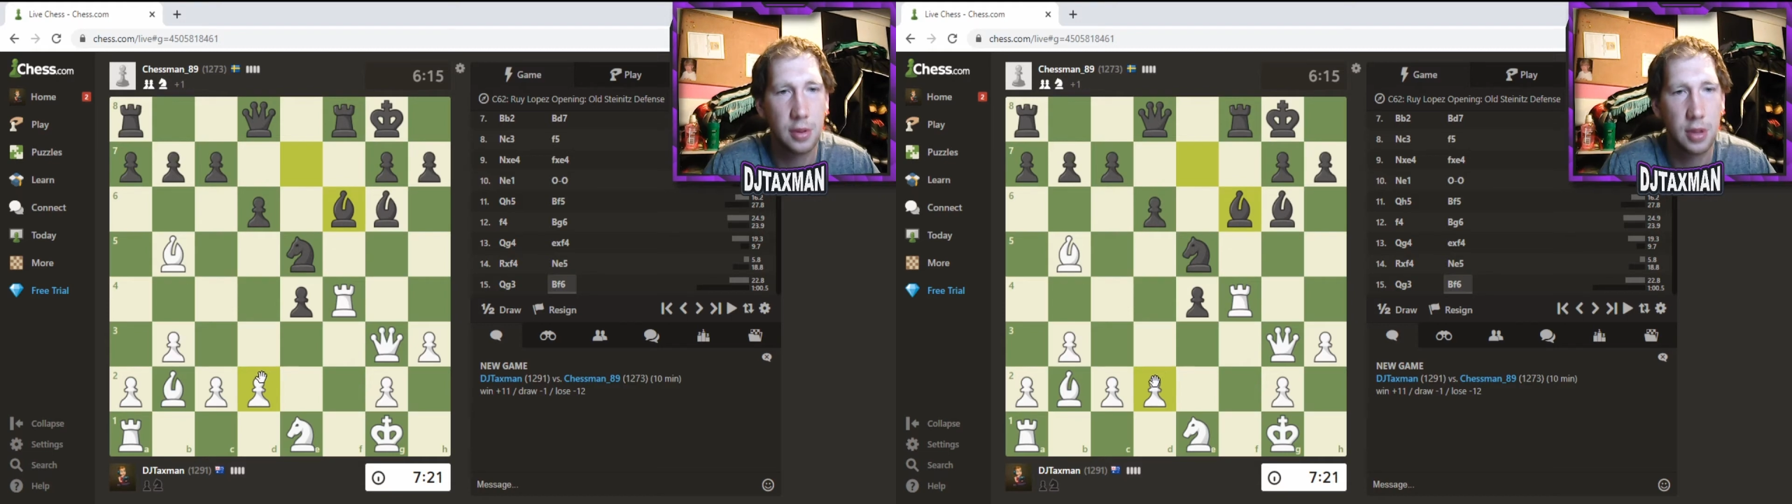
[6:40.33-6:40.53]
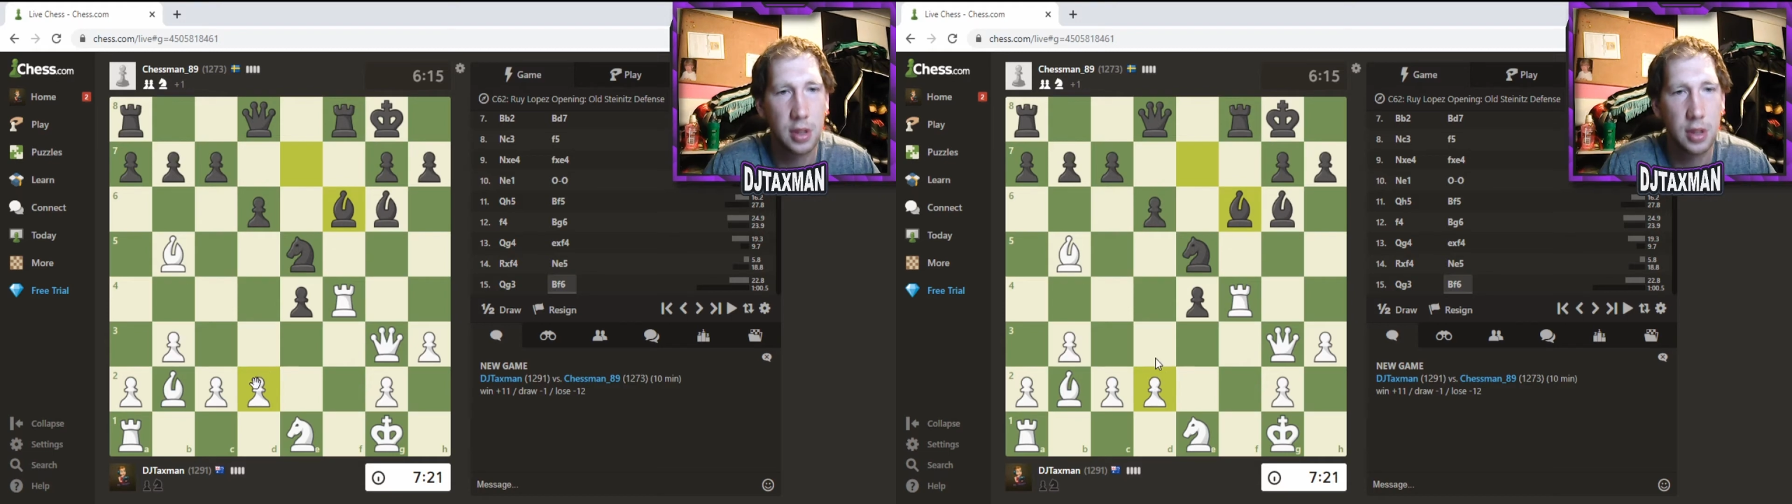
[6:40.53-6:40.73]

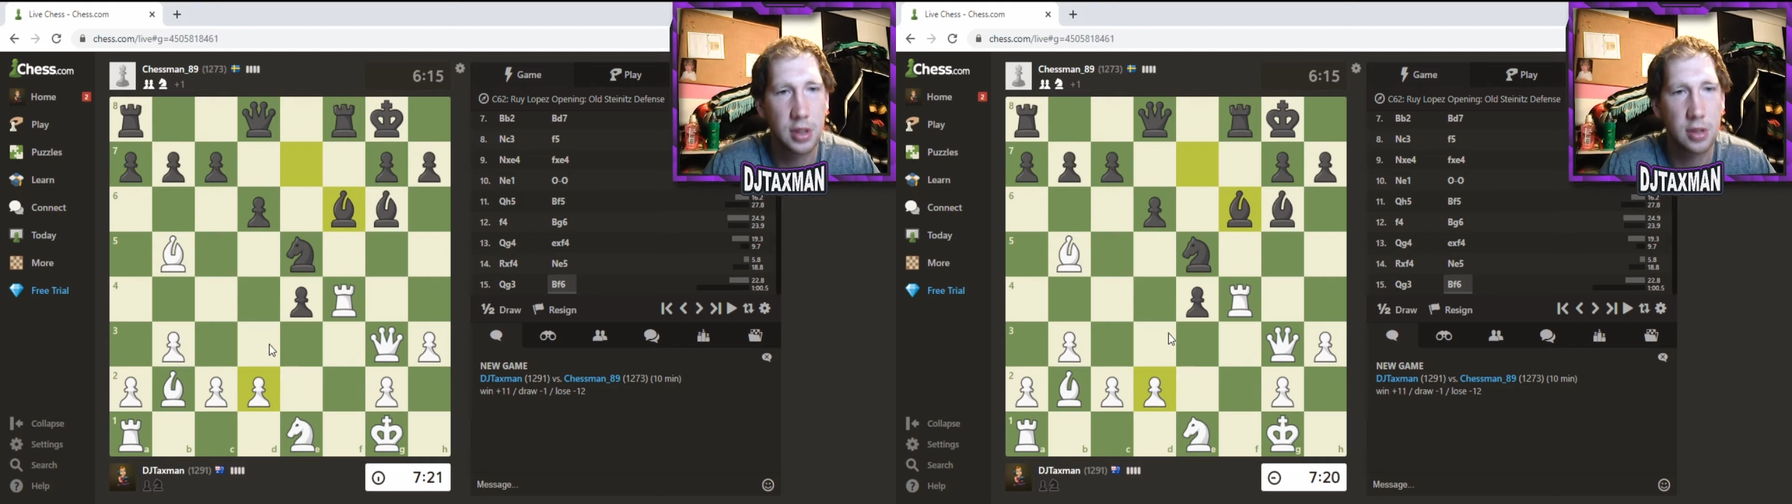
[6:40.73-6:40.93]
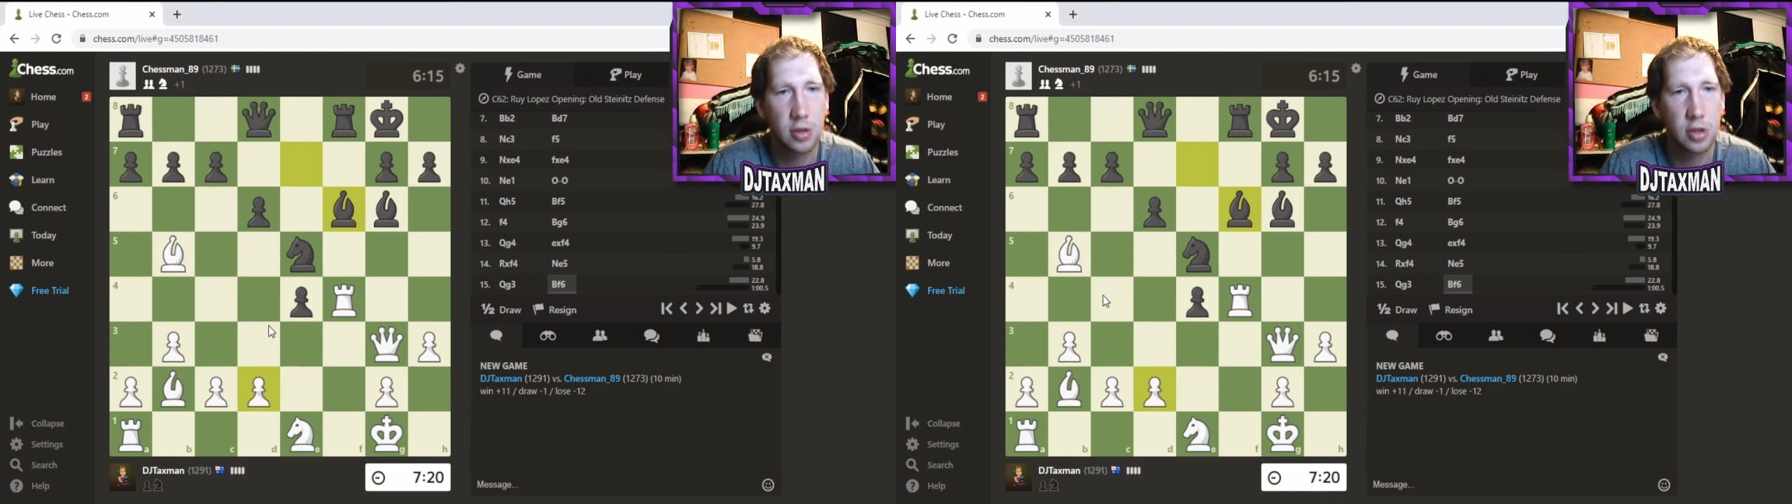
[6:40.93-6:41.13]
It's
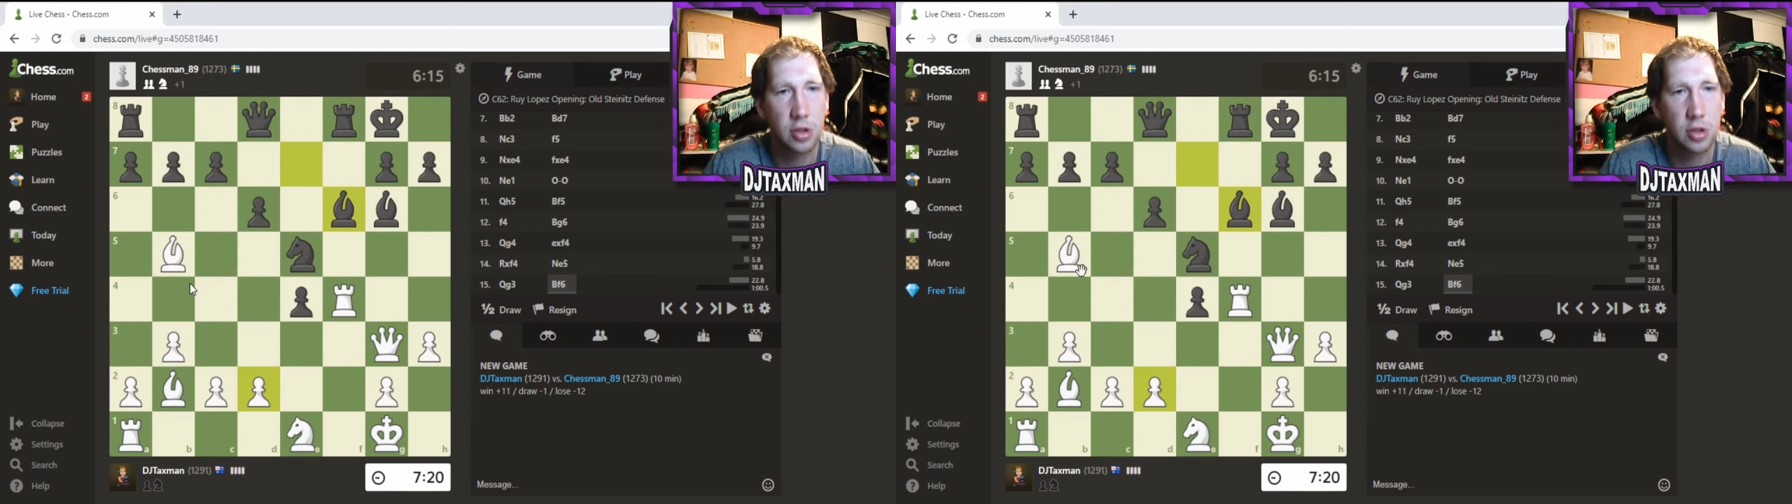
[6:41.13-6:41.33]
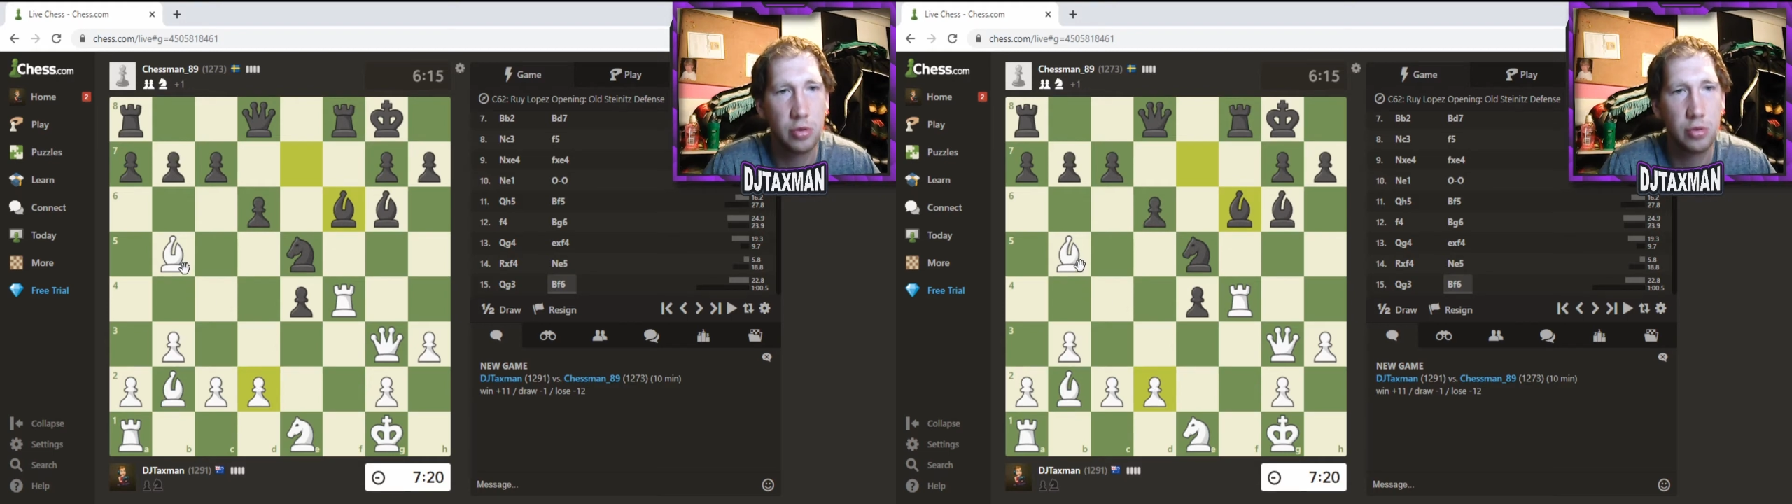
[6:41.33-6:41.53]
not
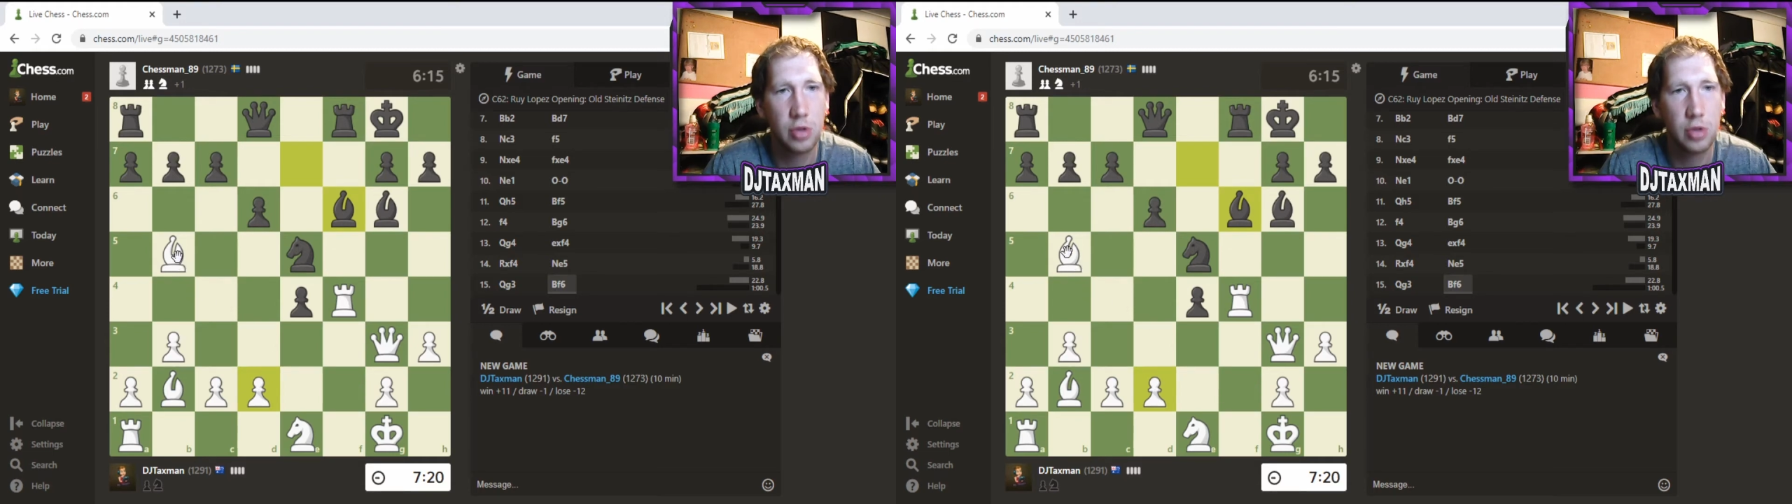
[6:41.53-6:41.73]
too